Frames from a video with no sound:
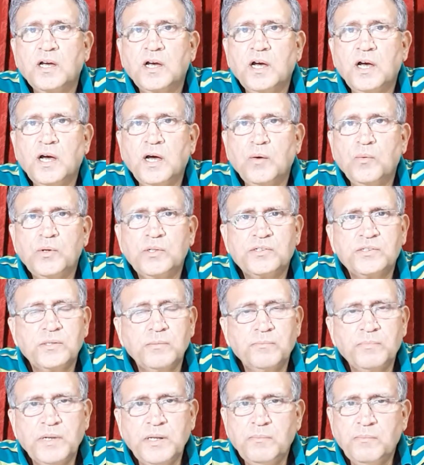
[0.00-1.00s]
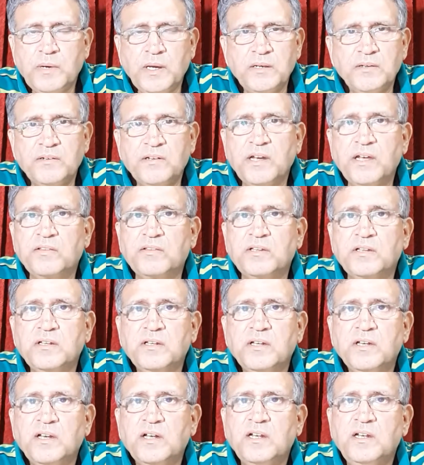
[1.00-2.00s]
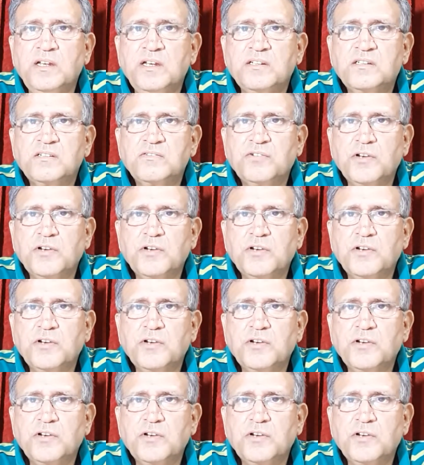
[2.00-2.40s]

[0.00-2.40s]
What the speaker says: which simply meant death. Later,